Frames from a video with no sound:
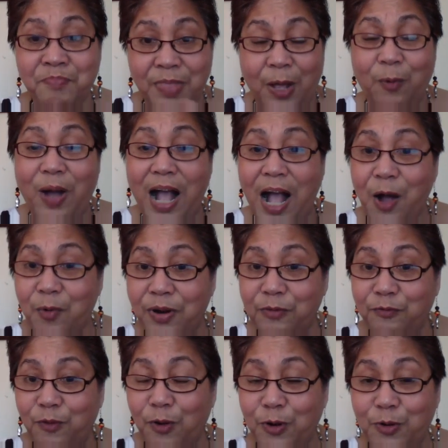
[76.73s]
Now, our
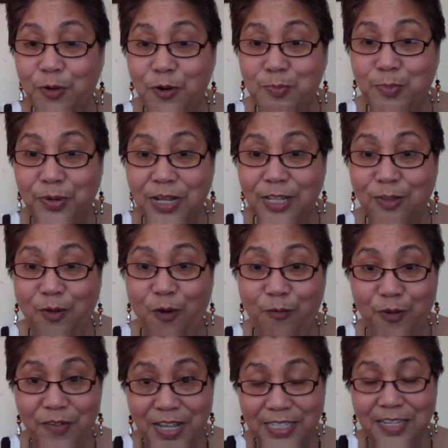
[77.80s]
full corporate
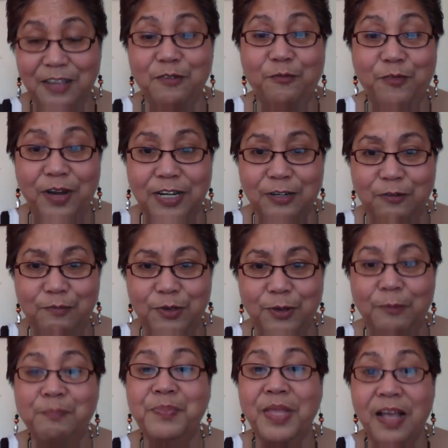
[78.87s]
offer is in front of
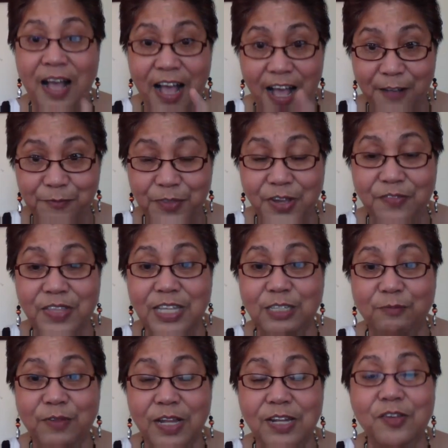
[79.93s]
you. After this
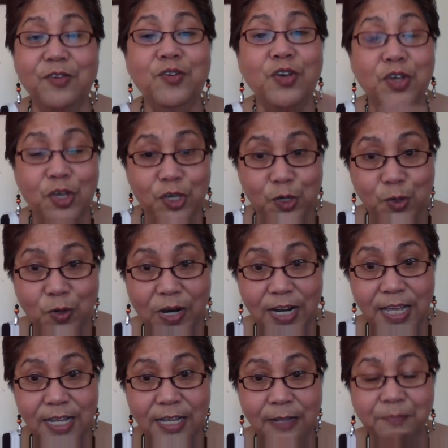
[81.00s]
video, you
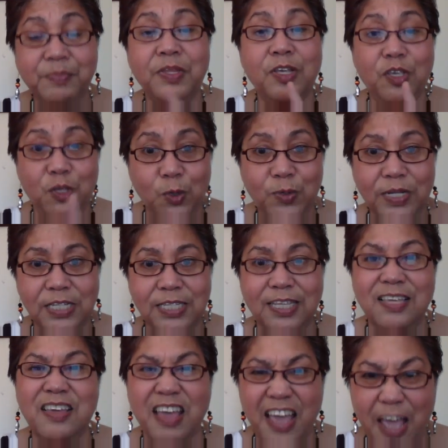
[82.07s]
click, you will
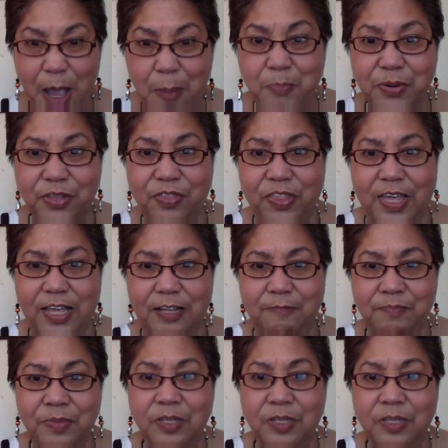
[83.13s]
see everything.